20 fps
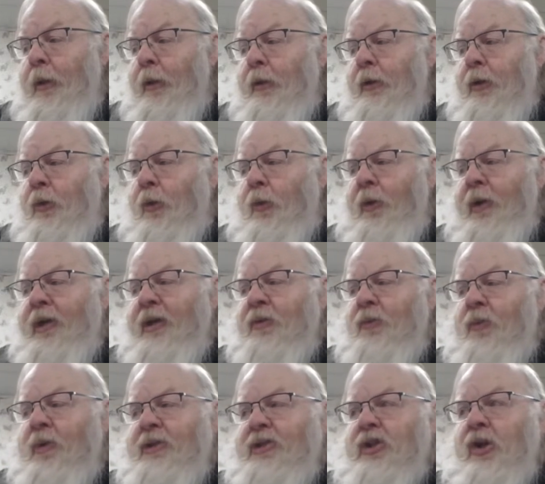Coin,
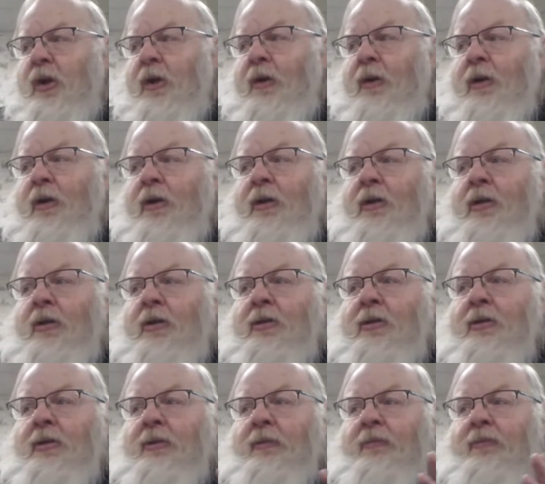which
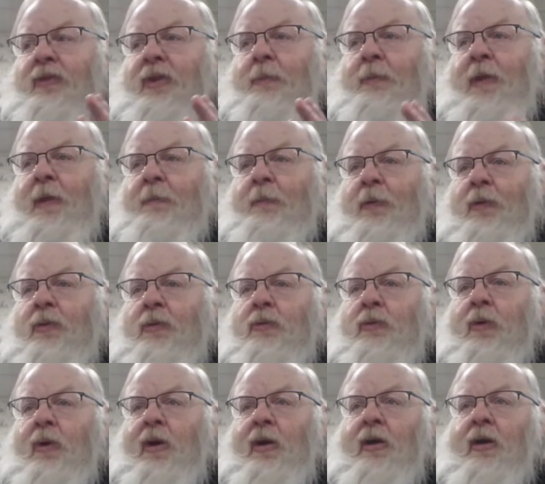are the people
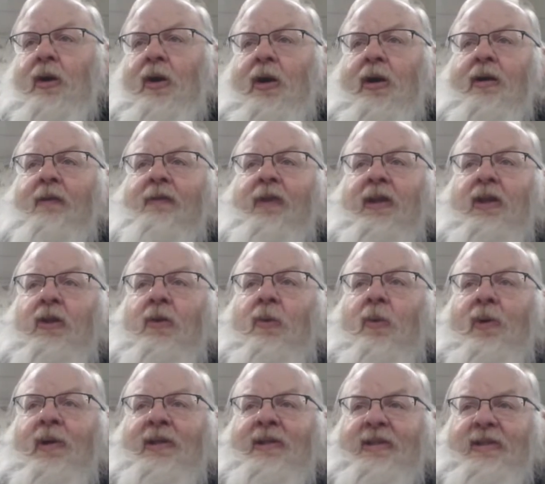who are carving
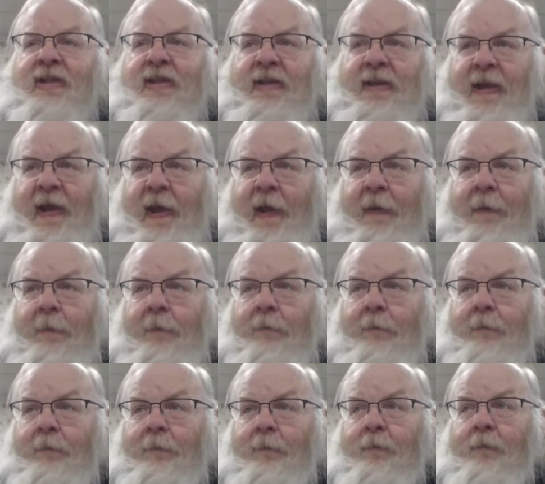coins today.
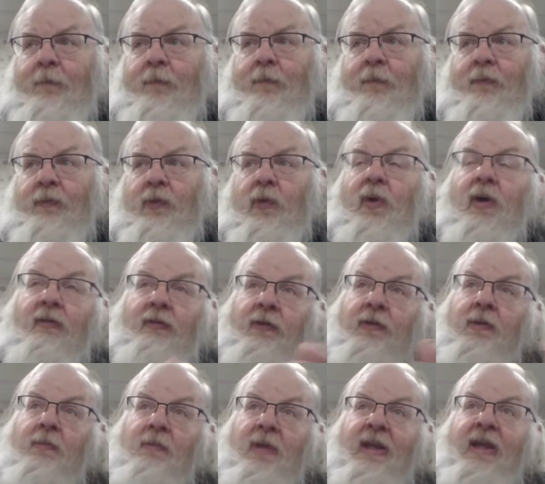Well, from
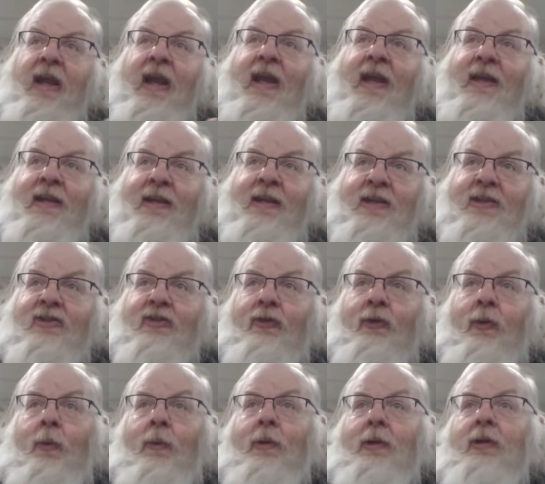the mid-80s
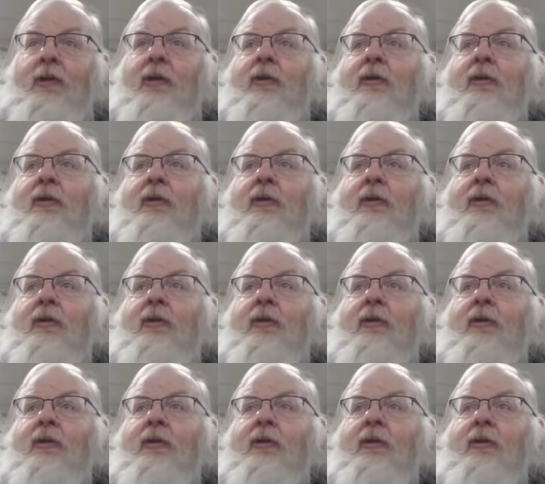forward.